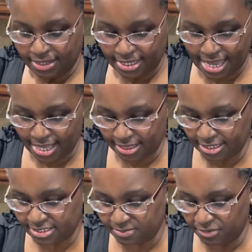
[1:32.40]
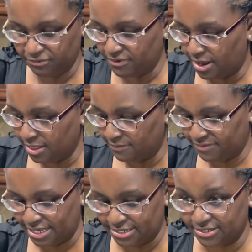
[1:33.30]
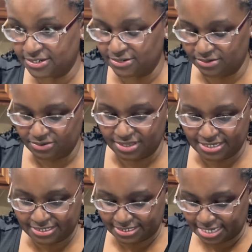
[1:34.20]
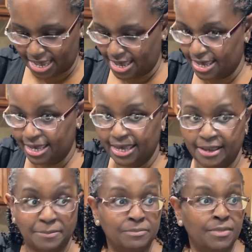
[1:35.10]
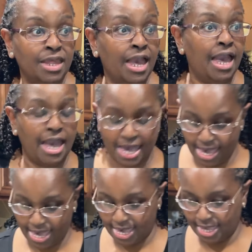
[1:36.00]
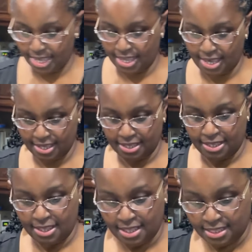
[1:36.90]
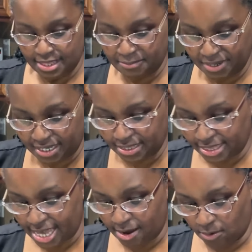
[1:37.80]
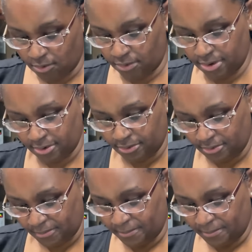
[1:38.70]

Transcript: now let's move all of this to the side and let me get that oil.